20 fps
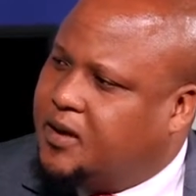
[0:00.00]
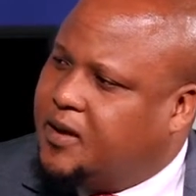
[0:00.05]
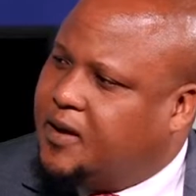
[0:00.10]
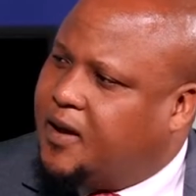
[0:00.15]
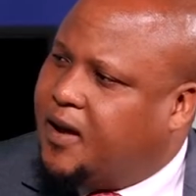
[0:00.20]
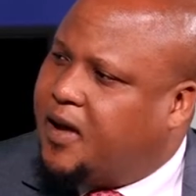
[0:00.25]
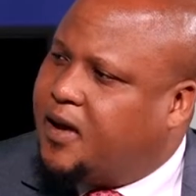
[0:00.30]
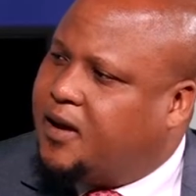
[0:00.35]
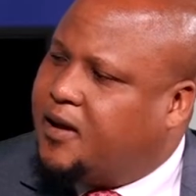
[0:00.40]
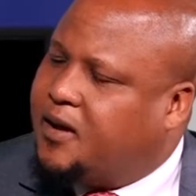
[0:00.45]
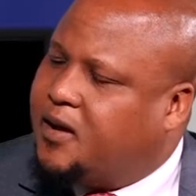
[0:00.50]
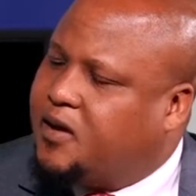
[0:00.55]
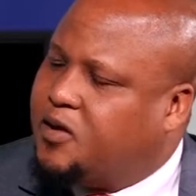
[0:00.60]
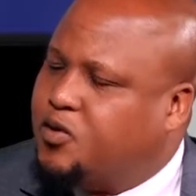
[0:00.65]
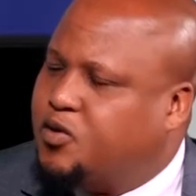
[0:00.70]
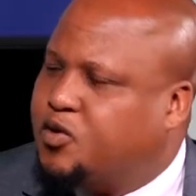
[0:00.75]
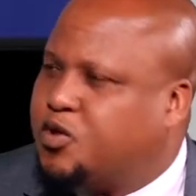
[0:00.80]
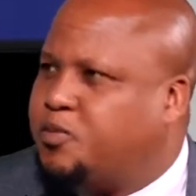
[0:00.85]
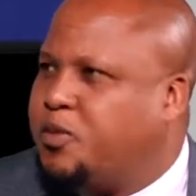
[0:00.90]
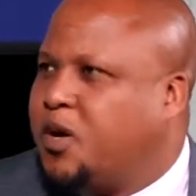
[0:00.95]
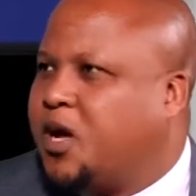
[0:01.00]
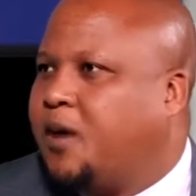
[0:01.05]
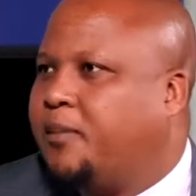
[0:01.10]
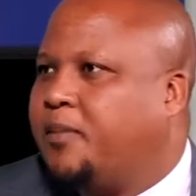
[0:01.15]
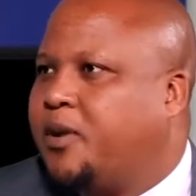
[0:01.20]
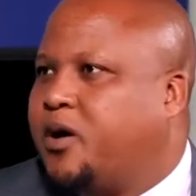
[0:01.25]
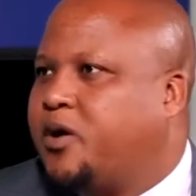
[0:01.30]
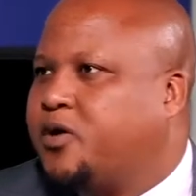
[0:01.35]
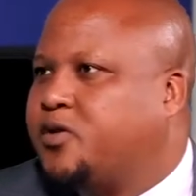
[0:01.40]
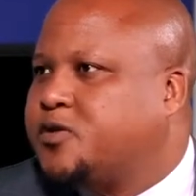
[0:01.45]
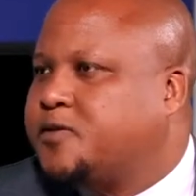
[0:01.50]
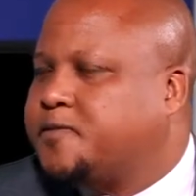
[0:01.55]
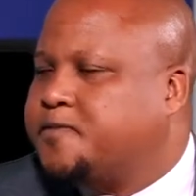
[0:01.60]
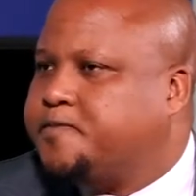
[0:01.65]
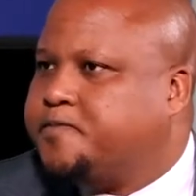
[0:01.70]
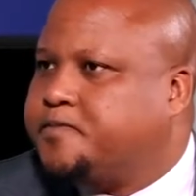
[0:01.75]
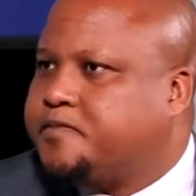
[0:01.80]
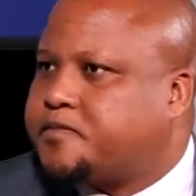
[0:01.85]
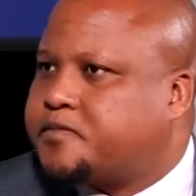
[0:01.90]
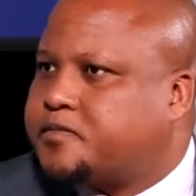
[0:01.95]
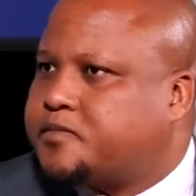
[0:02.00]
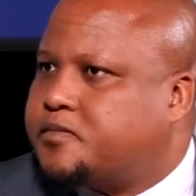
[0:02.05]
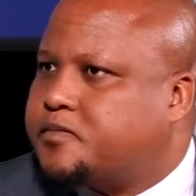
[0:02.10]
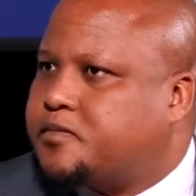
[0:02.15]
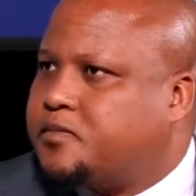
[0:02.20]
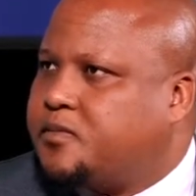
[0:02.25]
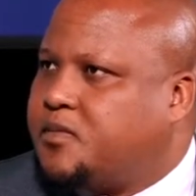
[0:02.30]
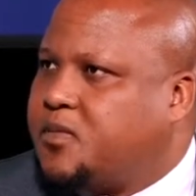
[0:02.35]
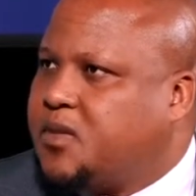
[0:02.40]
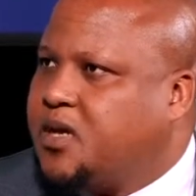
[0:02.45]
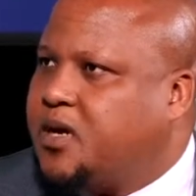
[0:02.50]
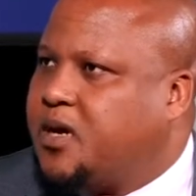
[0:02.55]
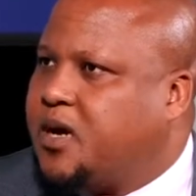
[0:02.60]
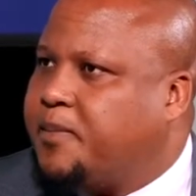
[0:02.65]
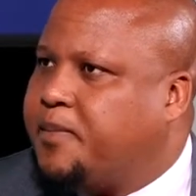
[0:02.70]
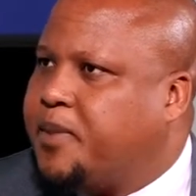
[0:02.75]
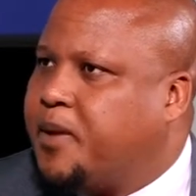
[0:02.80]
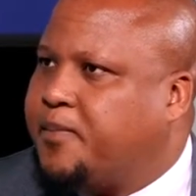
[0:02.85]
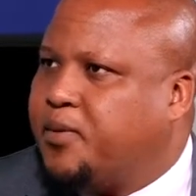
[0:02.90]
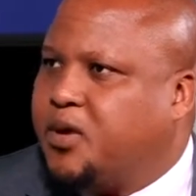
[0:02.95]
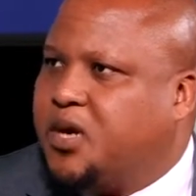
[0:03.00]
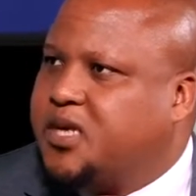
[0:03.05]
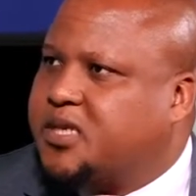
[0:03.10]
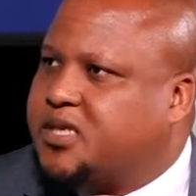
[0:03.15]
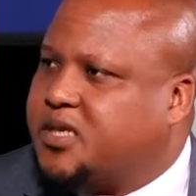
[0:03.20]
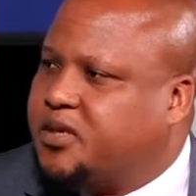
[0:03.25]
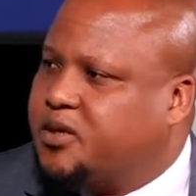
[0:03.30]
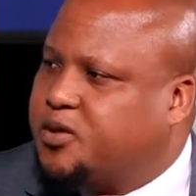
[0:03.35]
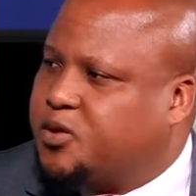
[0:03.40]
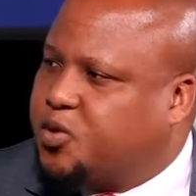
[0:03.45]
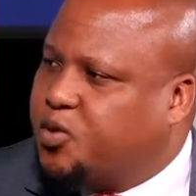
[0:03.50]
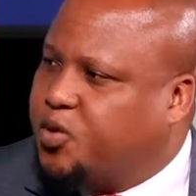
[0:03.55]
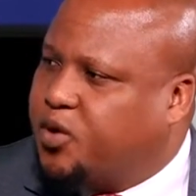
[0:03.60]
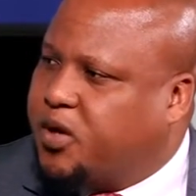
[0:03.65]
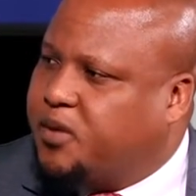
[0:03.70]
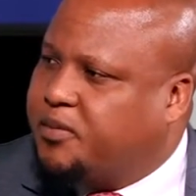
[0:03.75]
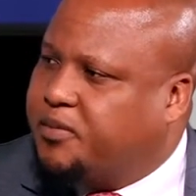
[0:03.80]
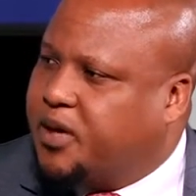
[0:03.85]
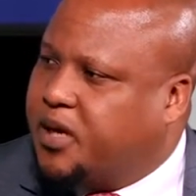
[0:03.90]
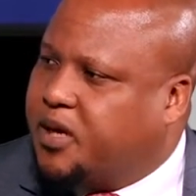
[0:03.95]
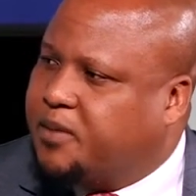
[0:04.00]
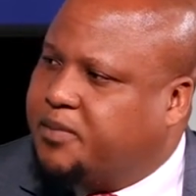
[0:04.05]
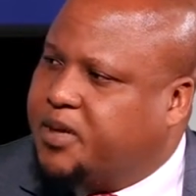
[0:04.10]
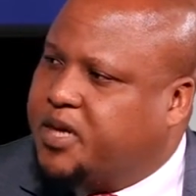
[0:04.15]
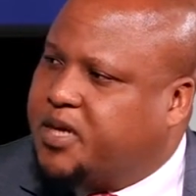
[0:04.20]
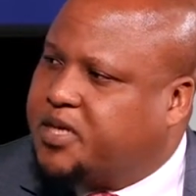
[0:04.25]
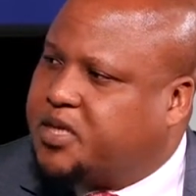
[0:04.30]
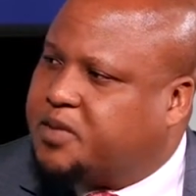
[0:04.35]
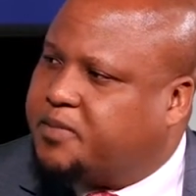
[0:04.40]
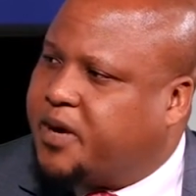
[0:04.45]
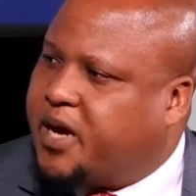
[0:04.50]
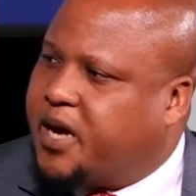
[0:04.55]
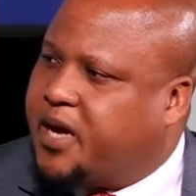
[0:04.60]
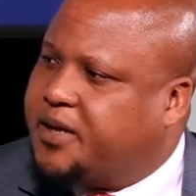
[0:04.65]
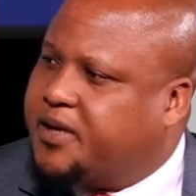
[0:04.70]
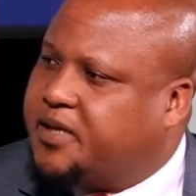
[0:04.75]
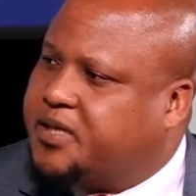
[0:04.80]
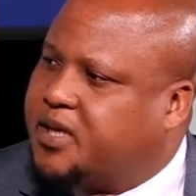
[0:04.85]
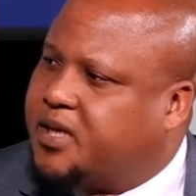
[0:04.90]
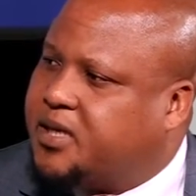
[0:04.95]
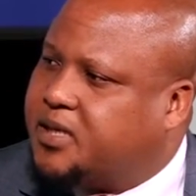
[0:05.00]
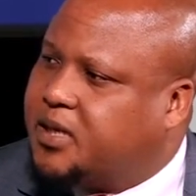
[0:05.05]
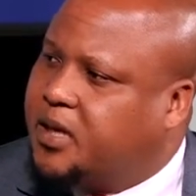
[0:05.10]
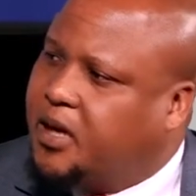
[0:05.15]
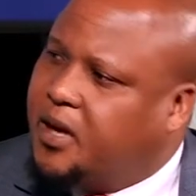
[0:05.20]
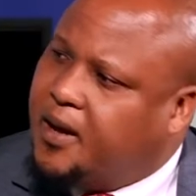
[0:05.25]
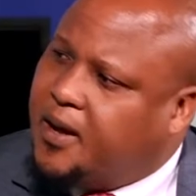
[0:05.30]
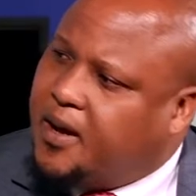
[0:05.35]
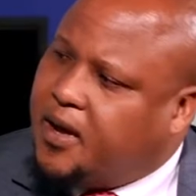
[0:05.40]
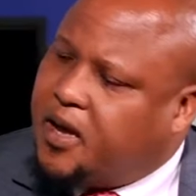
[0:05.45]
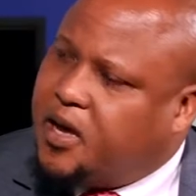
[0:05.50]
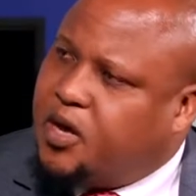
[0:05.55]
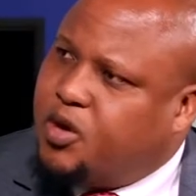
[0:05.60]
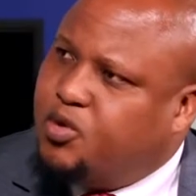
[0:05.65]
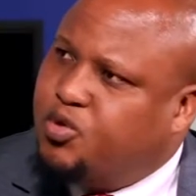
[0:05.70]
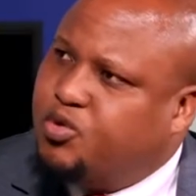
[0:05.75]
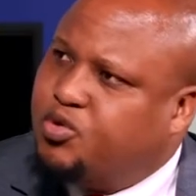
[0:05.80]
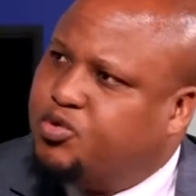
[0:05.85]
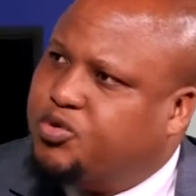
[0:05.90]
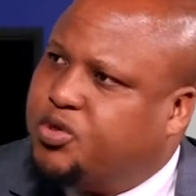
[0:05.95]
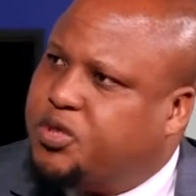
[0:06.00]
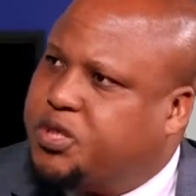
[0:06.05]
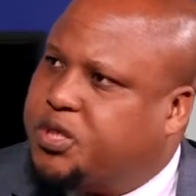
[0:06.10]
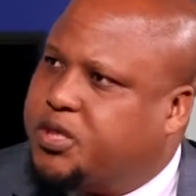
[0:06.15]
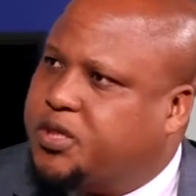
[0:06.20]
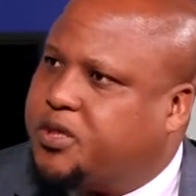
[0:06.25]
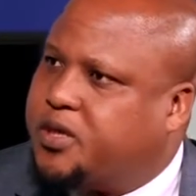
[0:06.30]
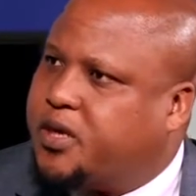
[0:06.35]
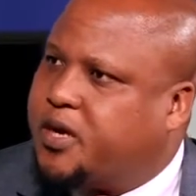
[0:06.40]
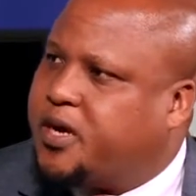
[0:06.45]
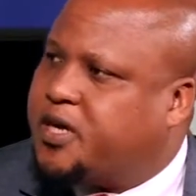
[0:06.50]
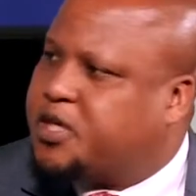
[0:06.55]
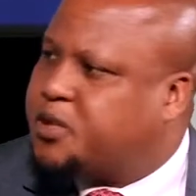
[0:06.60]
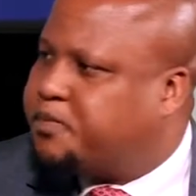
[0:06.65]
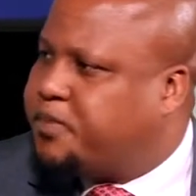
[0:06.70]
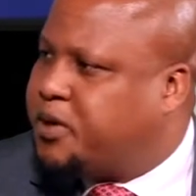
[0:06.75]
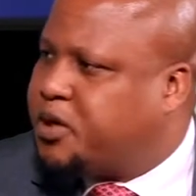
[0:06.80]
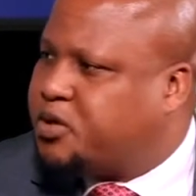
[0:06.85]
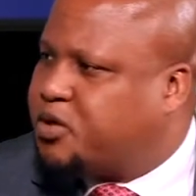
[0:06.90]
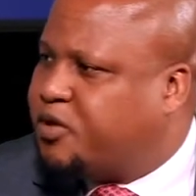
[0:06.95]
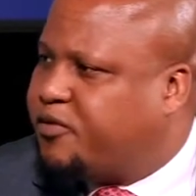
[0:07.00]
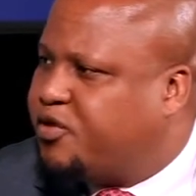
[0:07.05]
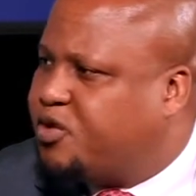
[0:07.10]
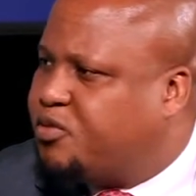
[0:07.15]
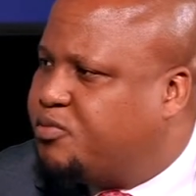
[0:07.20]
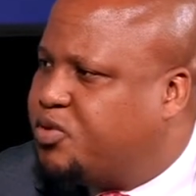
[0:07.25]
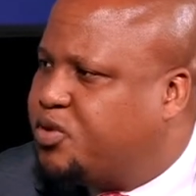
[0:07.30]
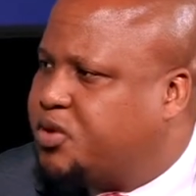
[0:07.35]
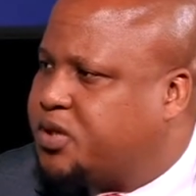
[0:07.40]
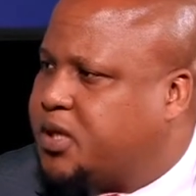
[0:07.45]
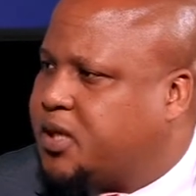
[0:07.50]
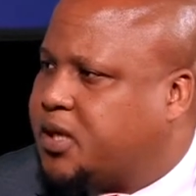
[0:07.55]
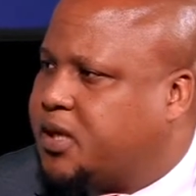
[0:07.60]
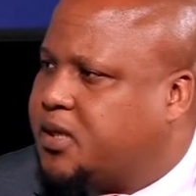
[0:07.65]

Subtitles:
And you speak about people listening to you and being inspired. Is that a huge aspect of your music?